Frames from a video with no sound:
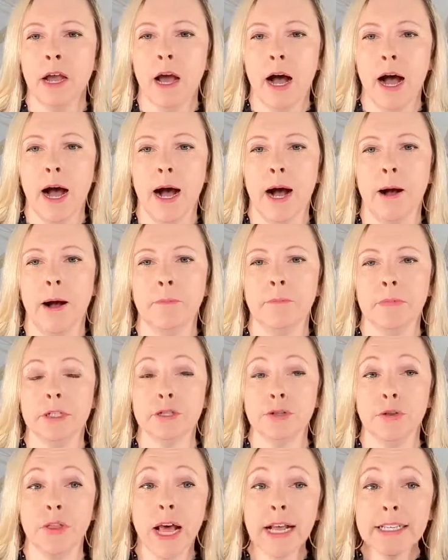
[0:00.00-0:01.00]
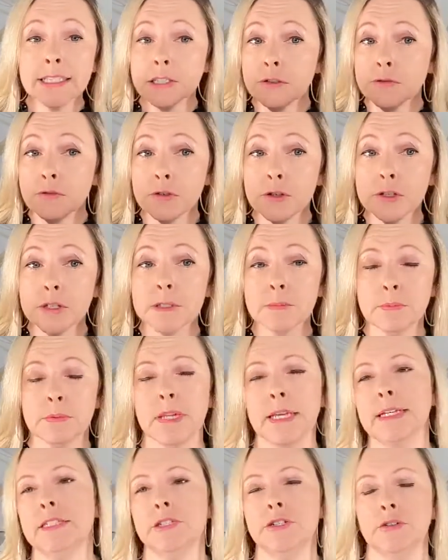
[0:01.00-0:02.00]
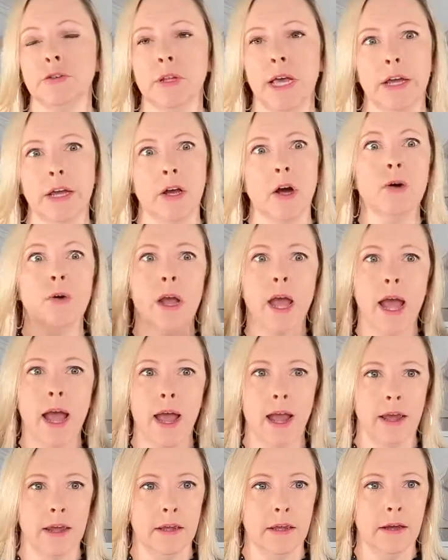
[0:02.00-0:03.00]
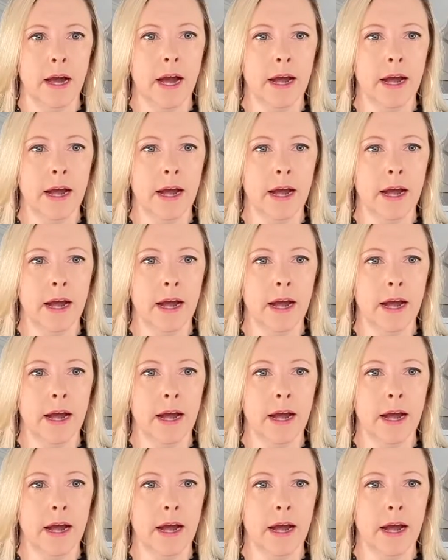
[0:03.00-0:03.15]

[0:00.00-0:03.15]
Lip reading: So that's the first place you're like, okay,